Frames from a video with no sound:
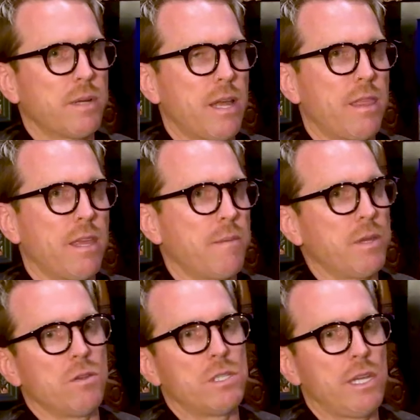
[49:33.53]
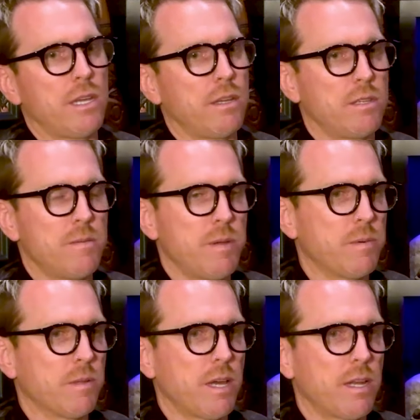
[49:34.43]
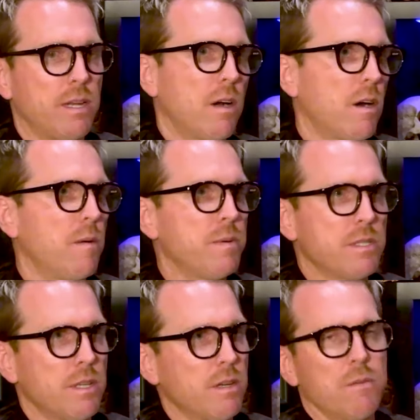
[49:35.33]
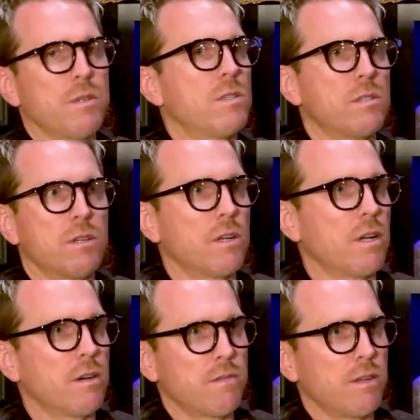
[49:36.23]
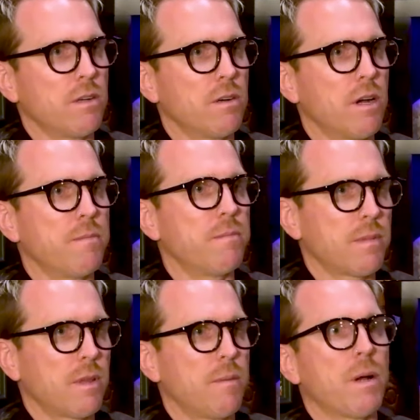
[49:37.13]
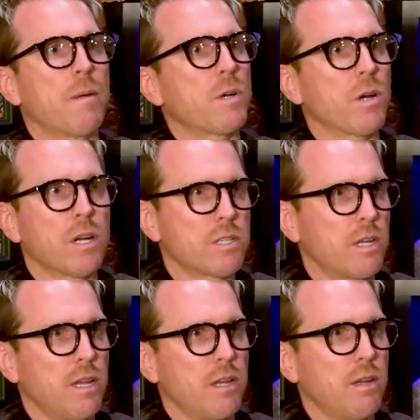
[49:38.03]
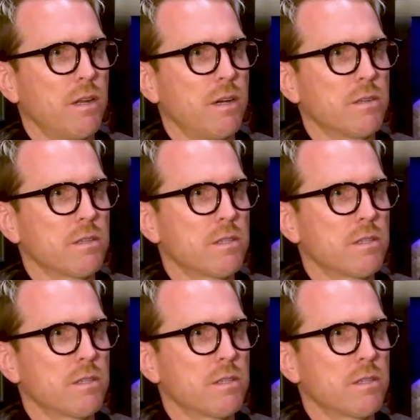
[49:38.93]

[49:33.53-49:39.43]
But I think, I mean, you see it, you see people that are opposite and, oh, this is good enough. You know, I'm, I'm, I'm crushing it, you know,